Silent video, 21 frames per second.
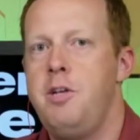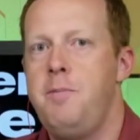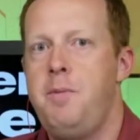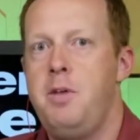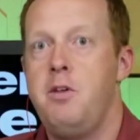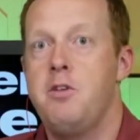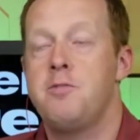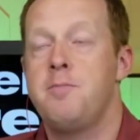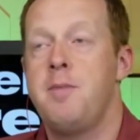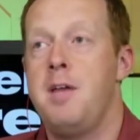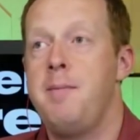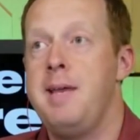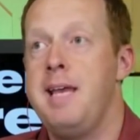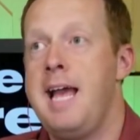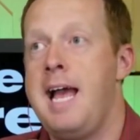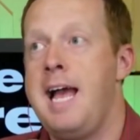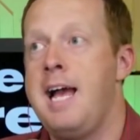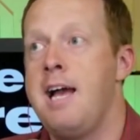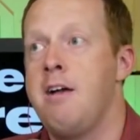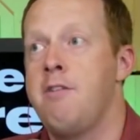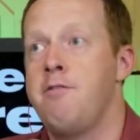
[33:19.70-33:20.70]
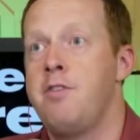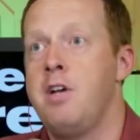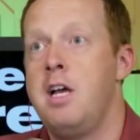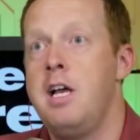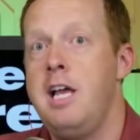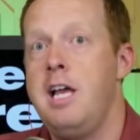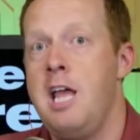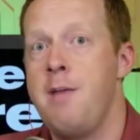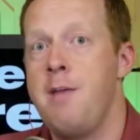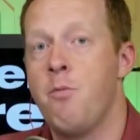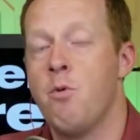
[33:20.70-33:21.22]
GPUs maybe have
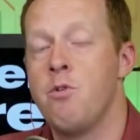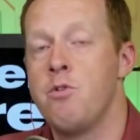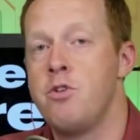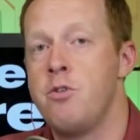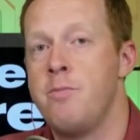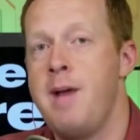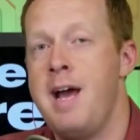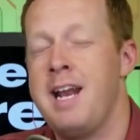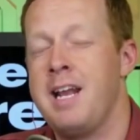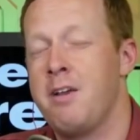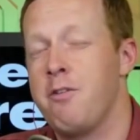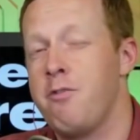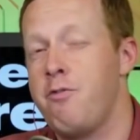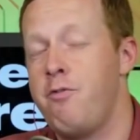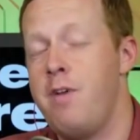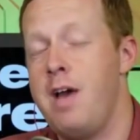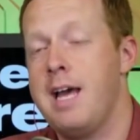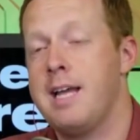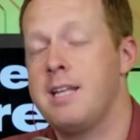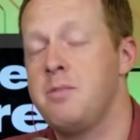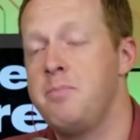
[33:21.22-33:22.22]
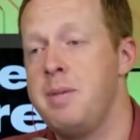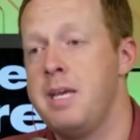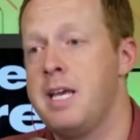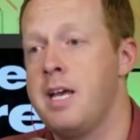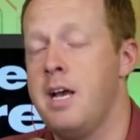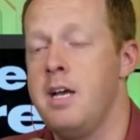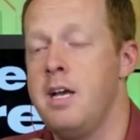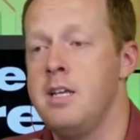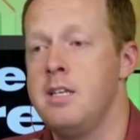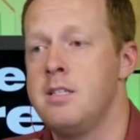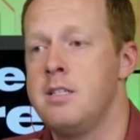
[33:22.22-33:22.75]
a more dramatic effect
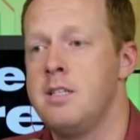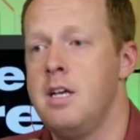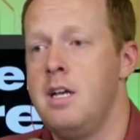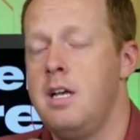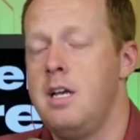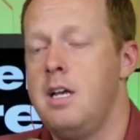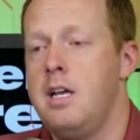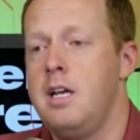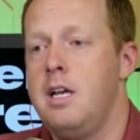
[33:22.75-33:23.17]
because